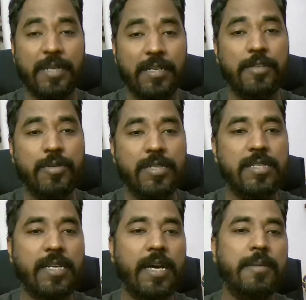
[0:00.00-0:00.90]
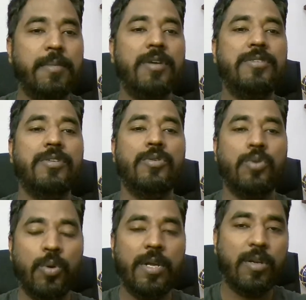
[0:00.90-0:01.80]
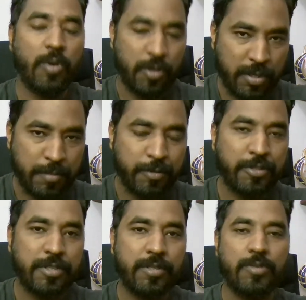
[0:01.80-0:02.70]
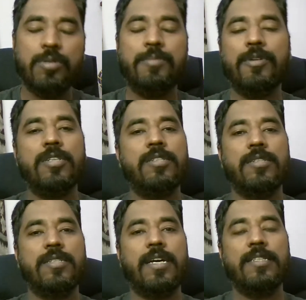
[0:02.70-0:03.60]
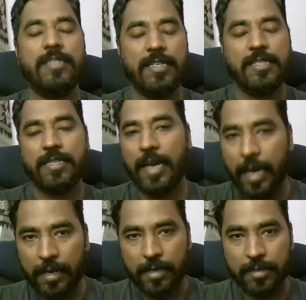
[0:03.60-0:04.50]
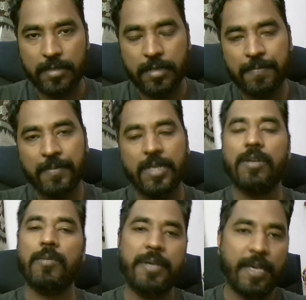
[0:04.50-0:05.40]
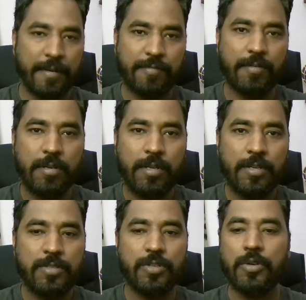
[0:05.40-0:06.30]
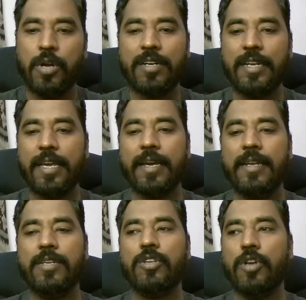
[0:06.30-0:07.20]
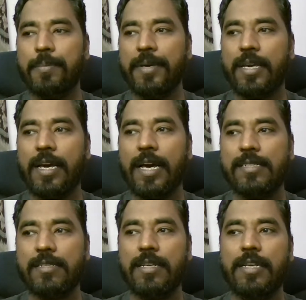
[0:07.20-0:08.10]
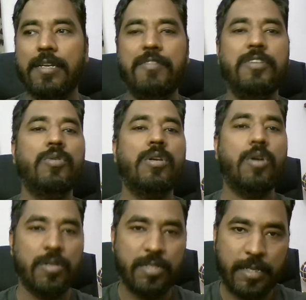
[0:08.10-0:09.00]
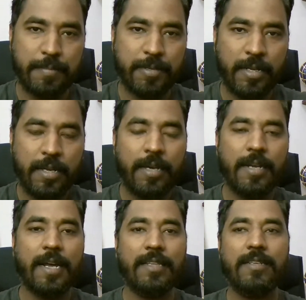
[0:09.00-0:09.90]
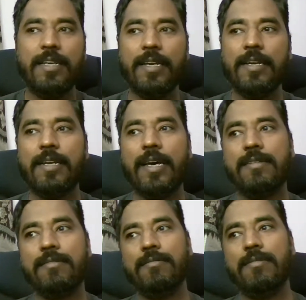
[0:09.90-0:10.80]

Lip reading: you understand about your role and contribution to the process as a test analyst, it will be helpful. So do not take any topic as an individual concept. Rather take it at